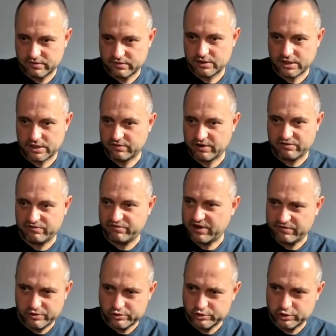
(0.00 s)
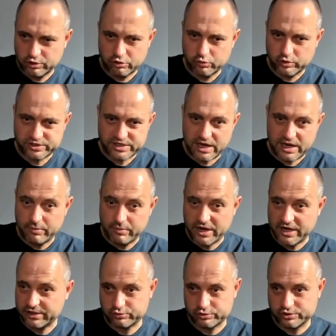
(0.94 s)
And 5 years ago, it was
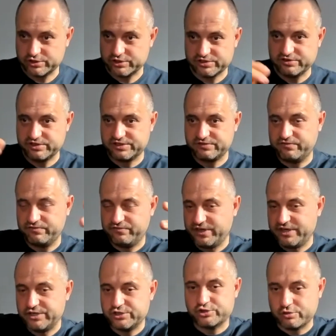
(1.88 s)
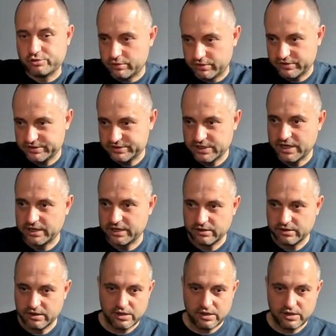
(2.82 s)
unmanaged, it was just a feature on the site.